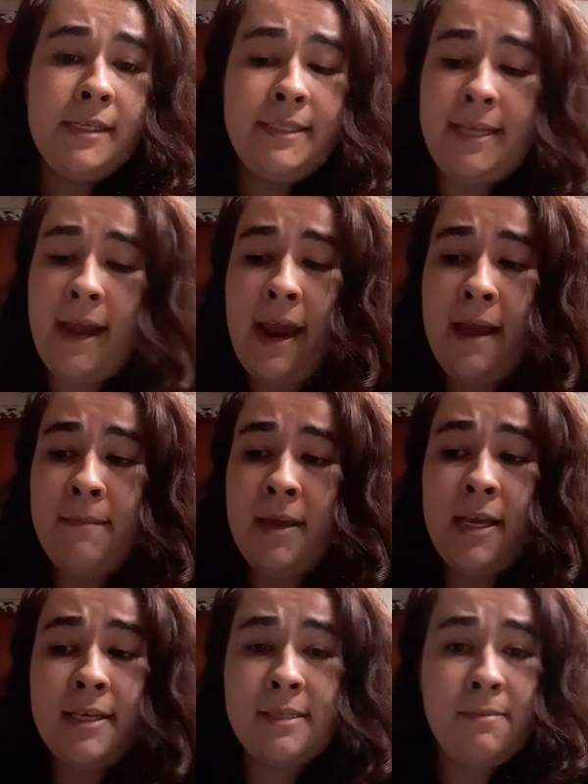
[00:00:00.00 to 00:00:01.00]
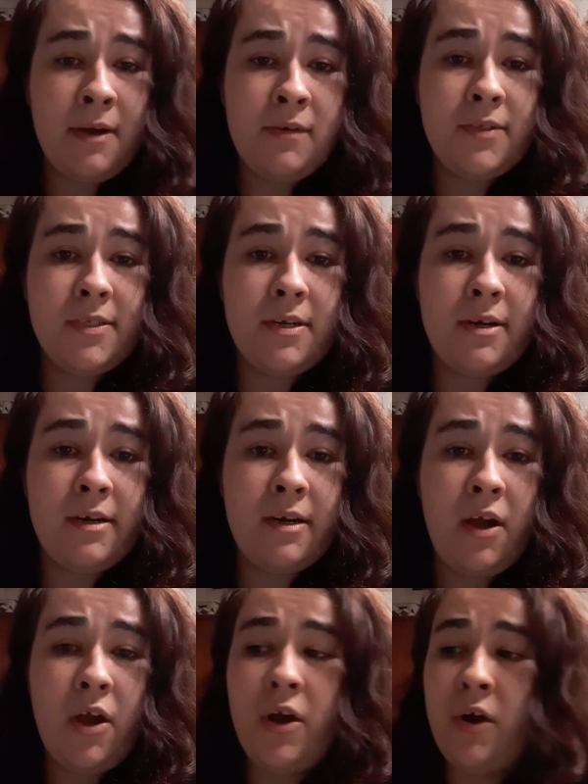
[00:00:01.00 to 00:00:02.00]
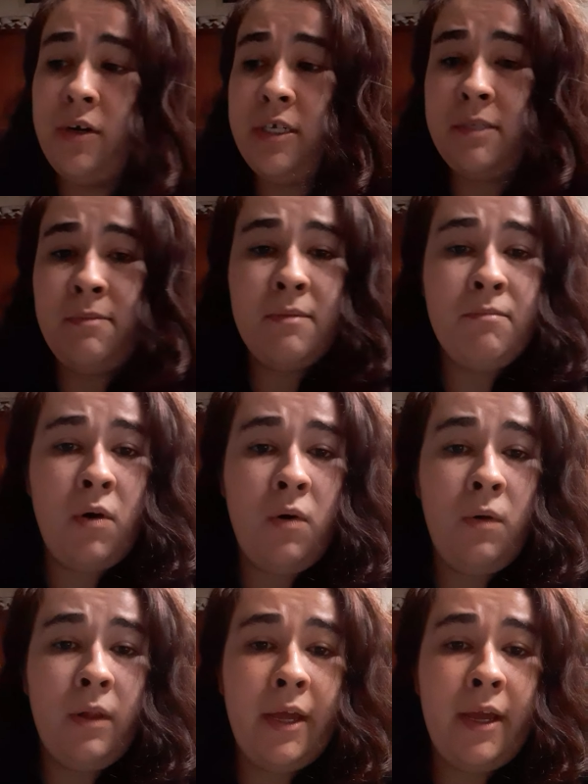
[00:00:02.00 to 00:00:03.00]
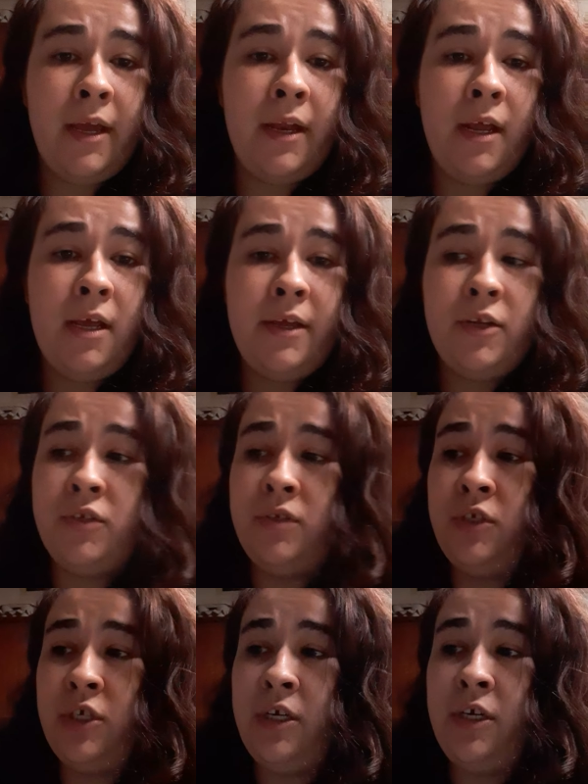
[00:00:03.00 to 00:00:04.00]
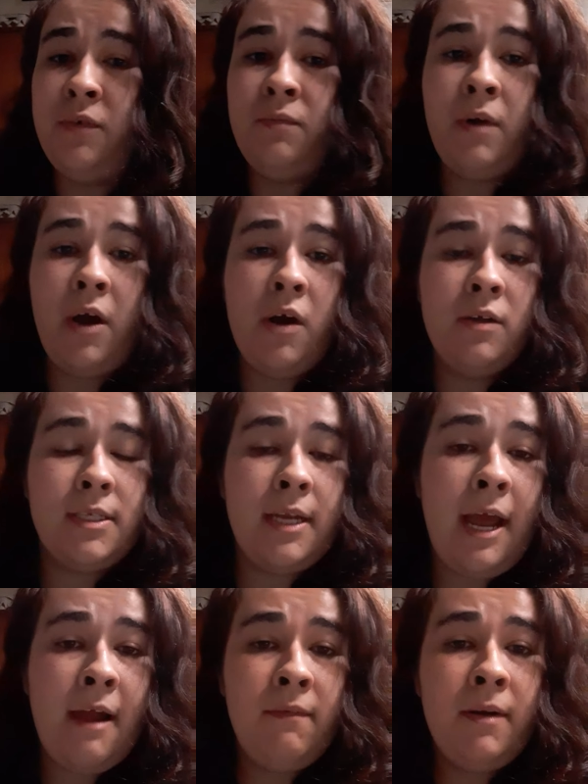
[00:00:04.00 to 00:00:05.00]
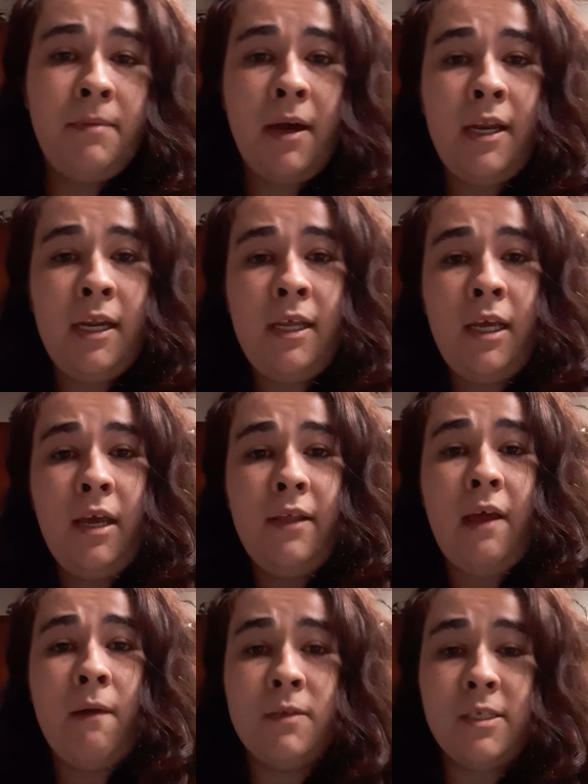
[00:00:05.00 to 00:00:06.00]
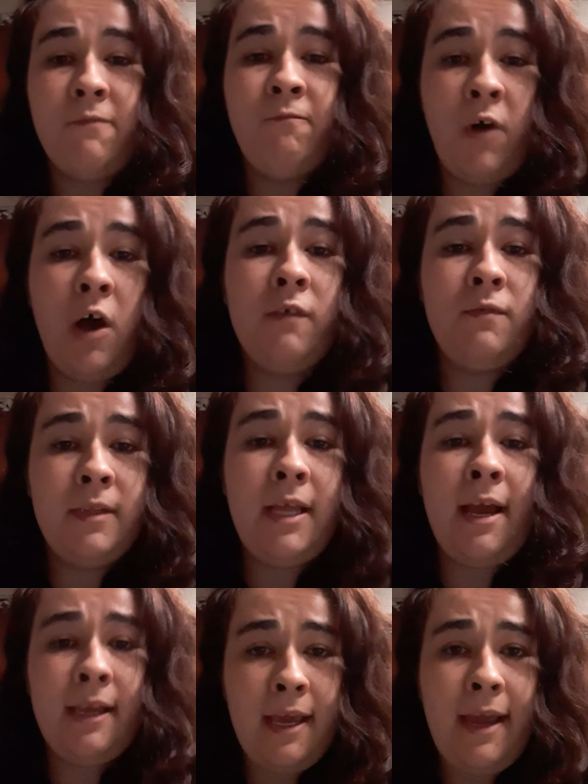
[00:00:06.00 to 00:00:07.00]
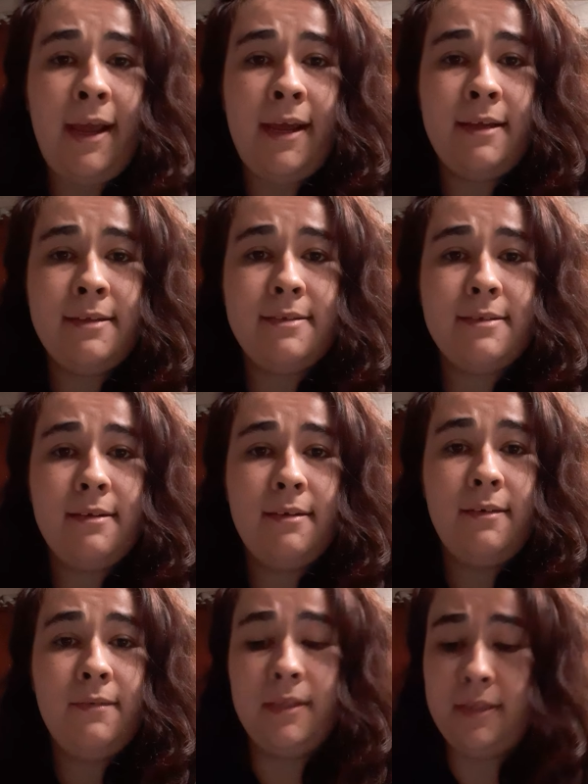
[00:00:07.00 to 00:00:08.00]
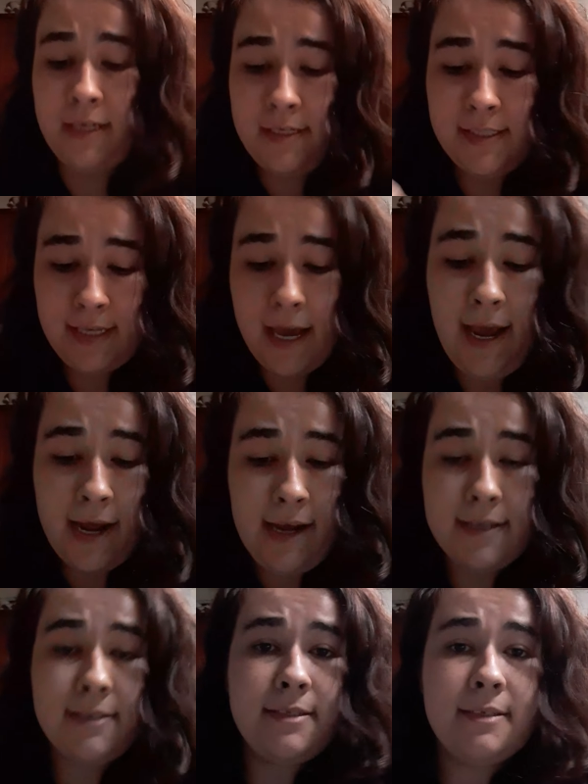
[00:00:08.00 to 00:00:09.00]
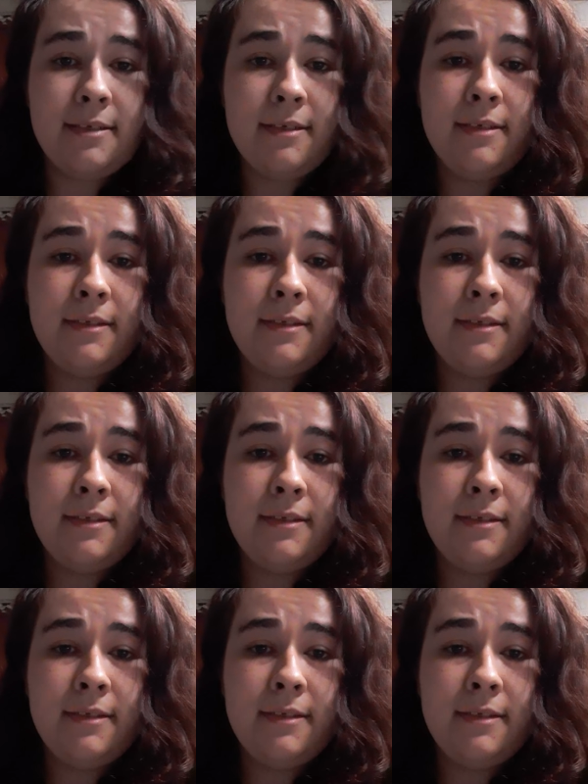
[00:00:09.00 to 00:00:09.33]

Tammy Smelser, Otis McMullen, Gene Rhodes, and everybody that was involved with that case, with this case,